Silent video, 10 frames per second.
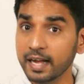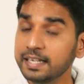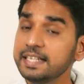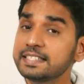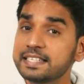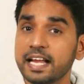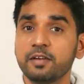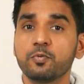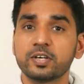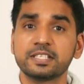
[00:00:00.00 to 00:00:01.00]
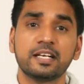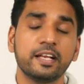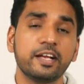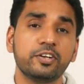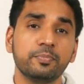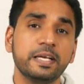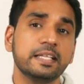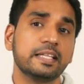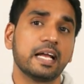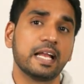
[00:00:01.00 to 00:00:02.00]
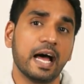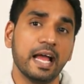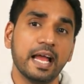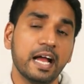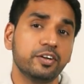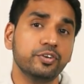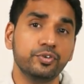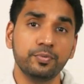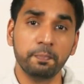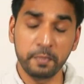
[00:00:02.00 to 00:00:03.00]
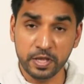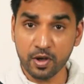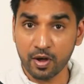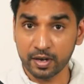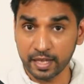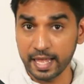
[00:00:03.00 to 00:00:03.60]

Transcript: least it wasn't clear to me that I had to do beyond